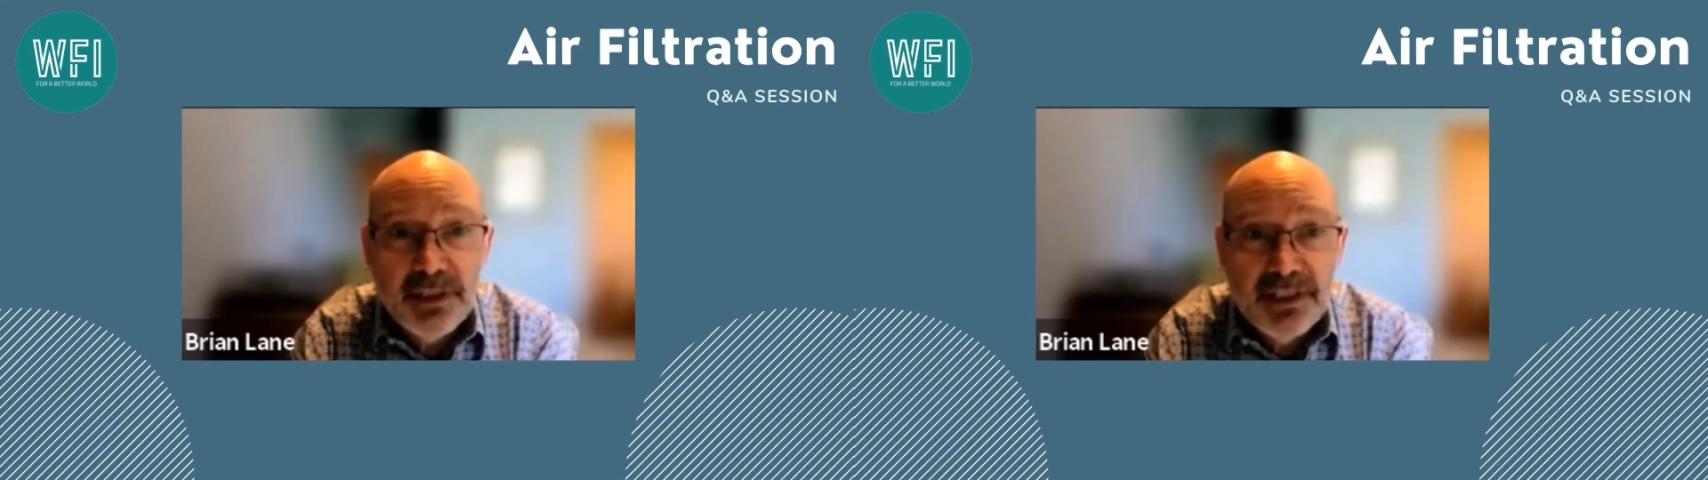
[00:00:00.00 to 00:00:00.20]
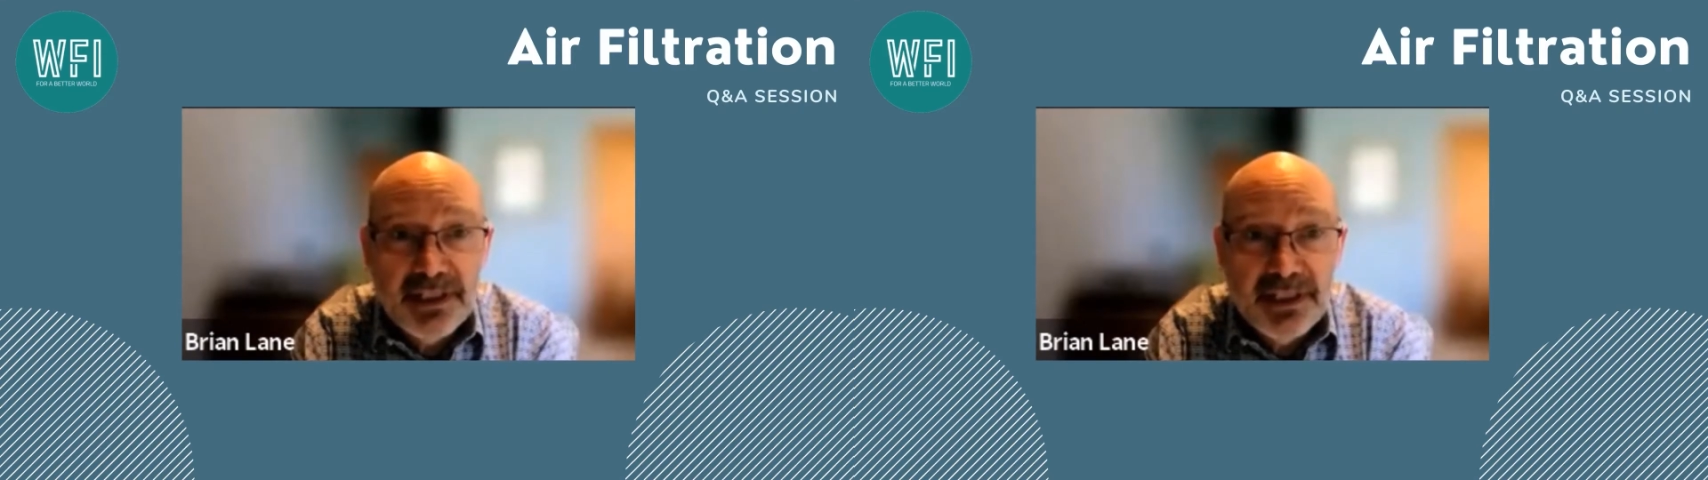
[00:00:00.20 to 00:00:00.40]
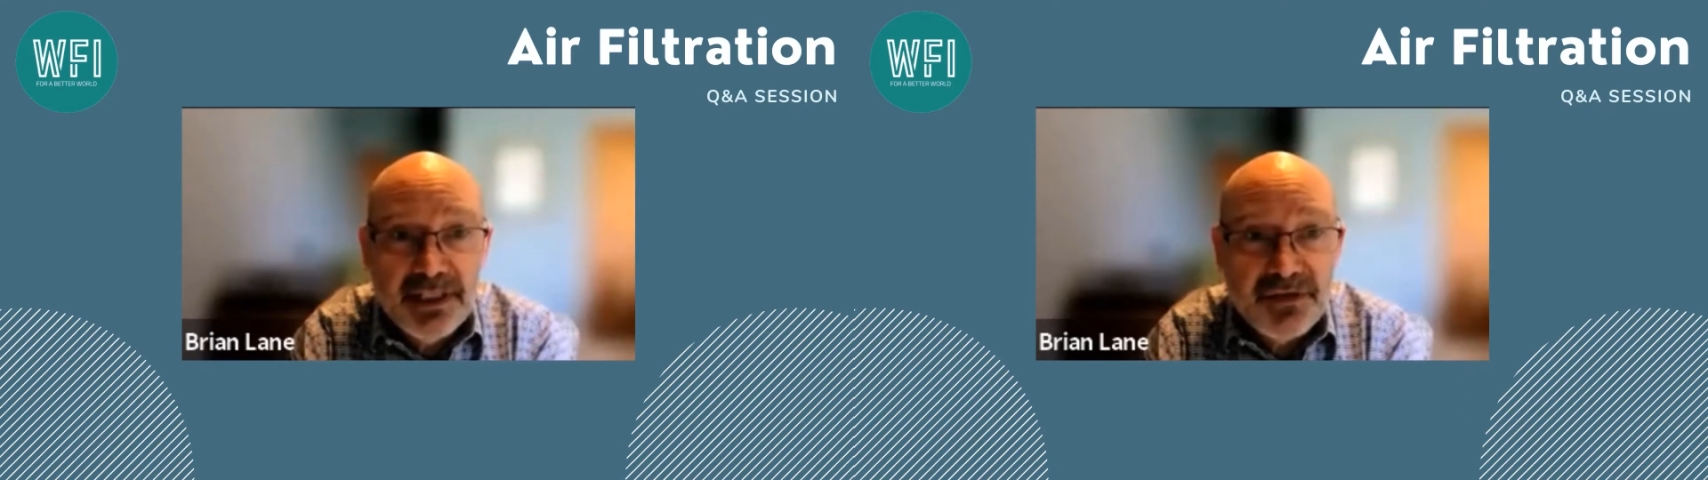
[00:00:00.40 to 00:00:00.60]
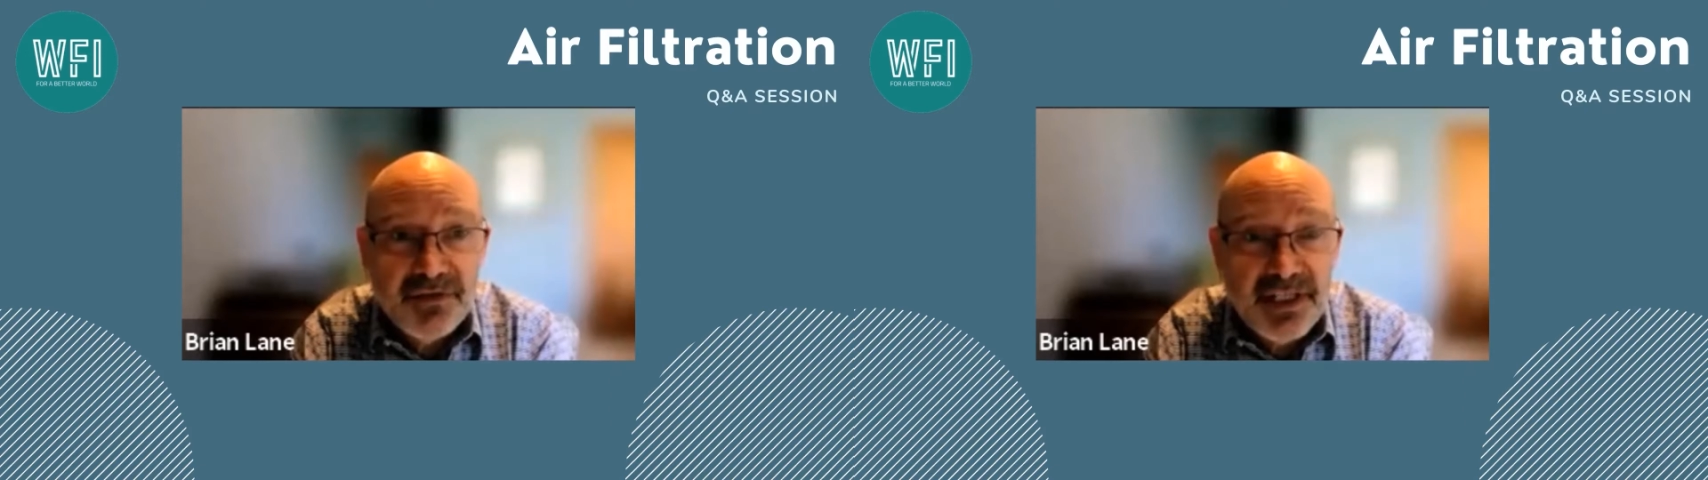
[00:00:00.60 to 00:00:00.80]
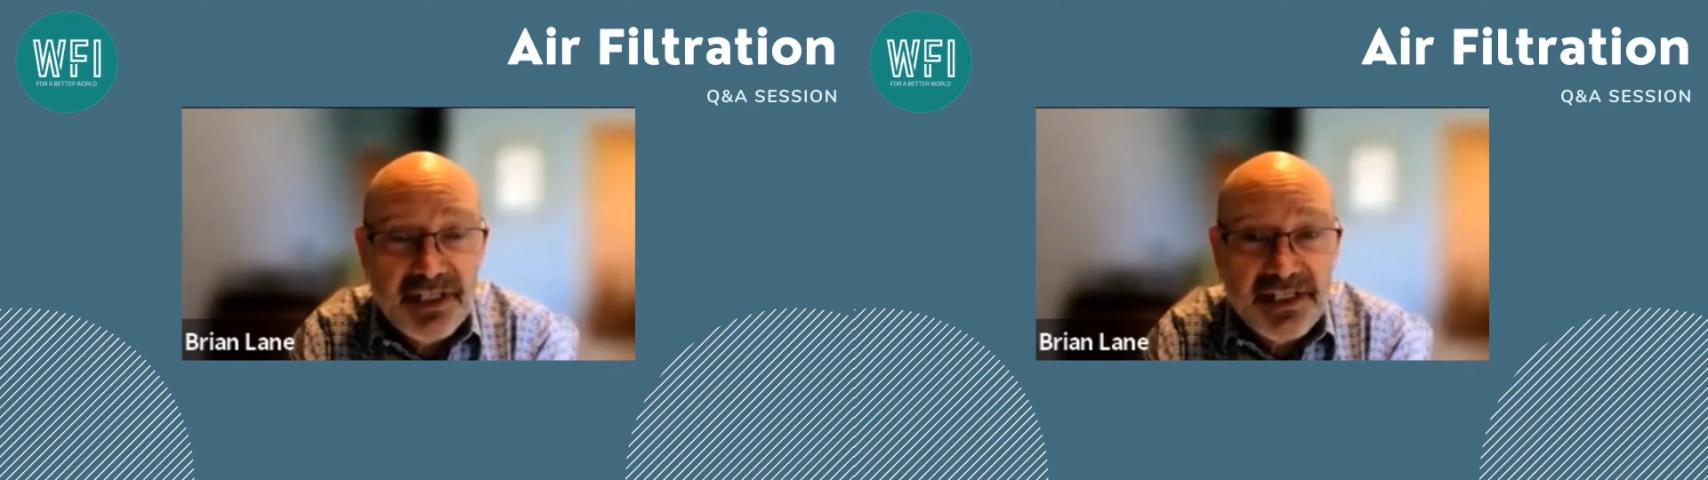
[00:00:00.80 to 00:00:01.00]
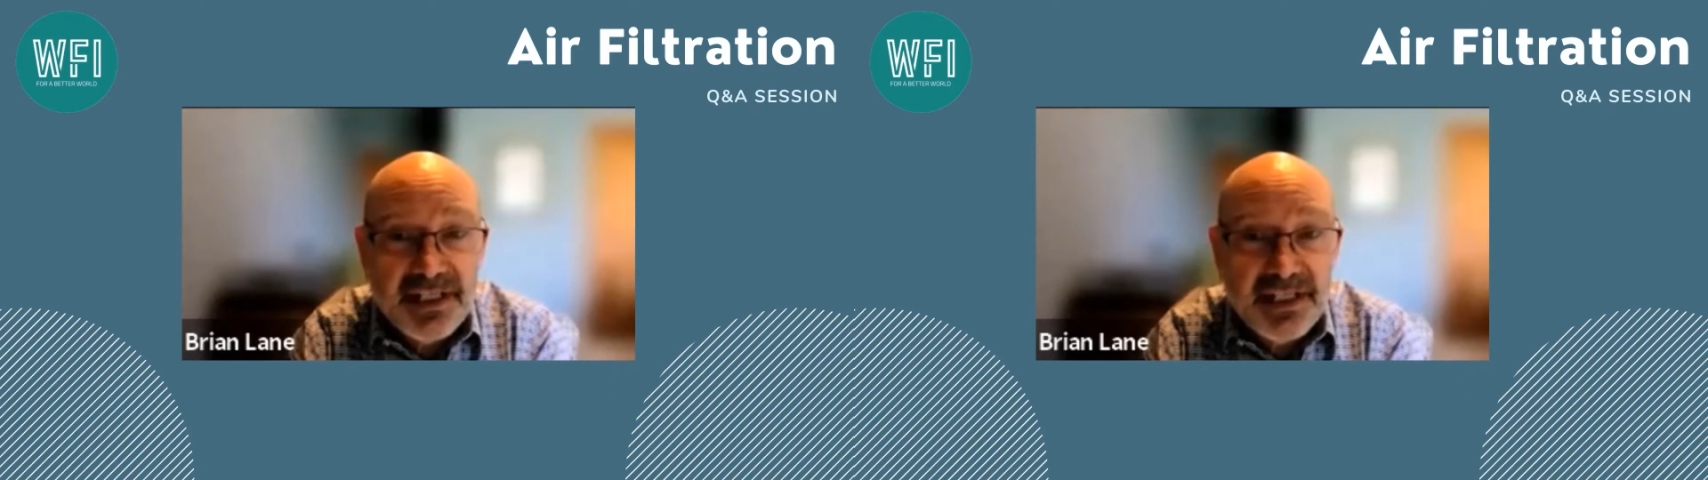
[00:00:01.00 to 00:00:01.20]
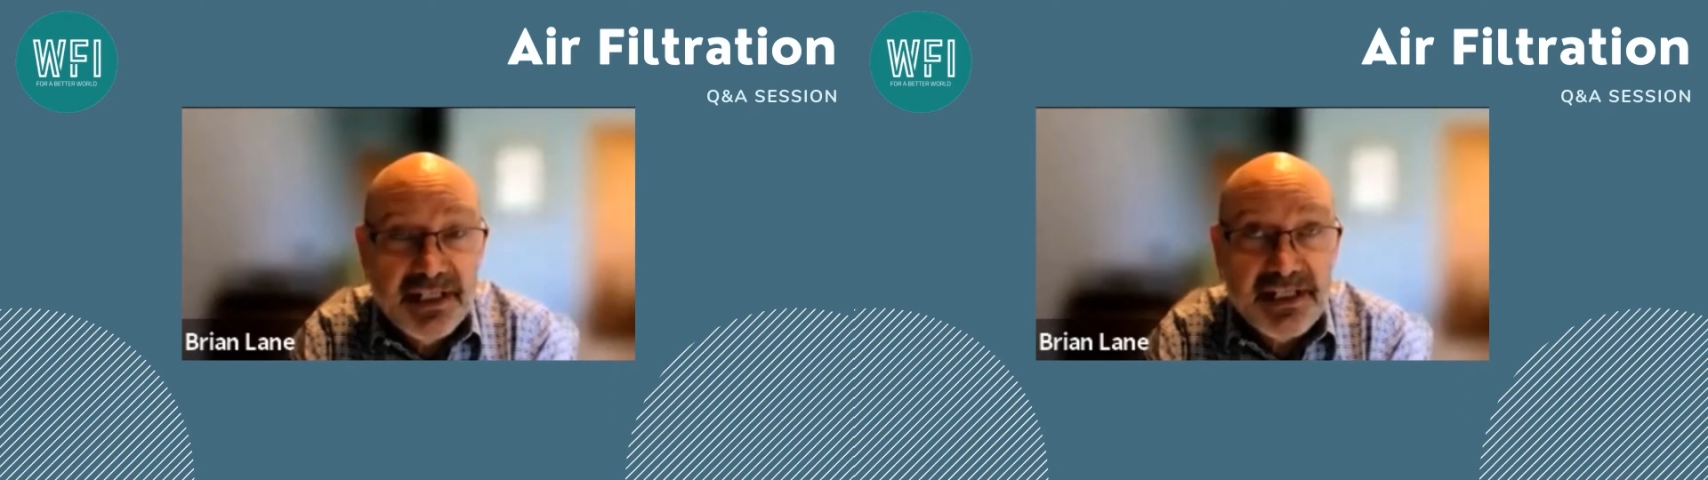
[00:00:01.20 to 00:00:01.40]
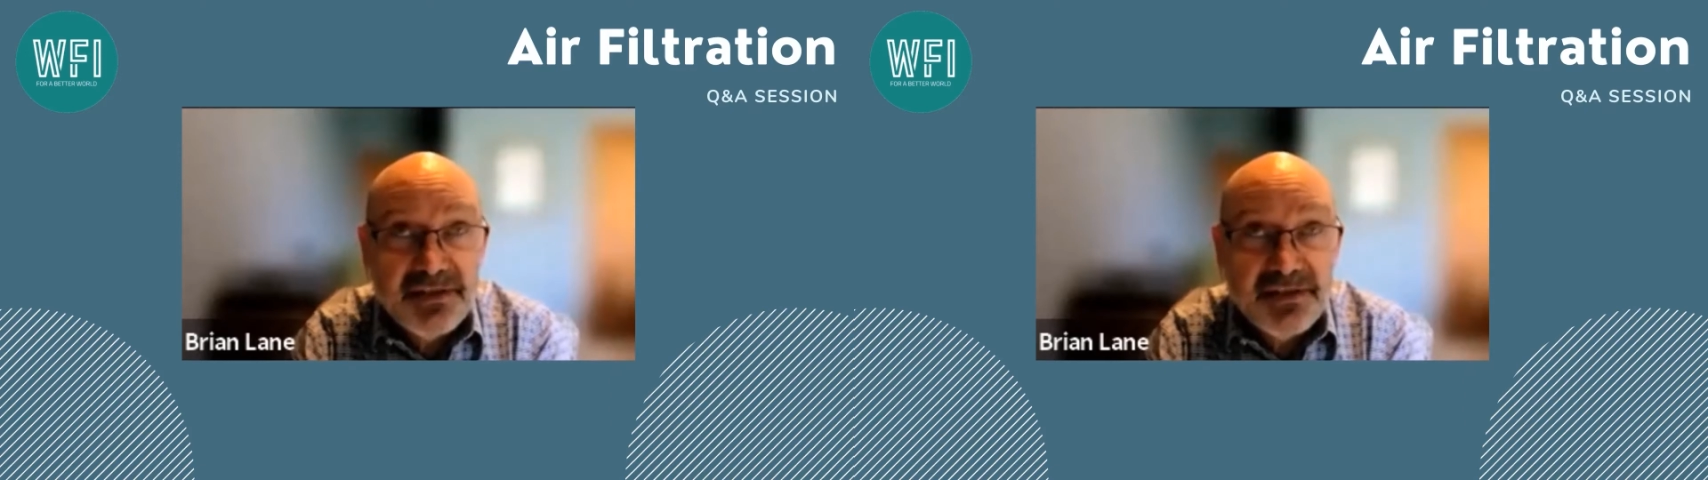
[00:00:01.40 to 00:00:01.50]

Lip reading: it in an HVAC, and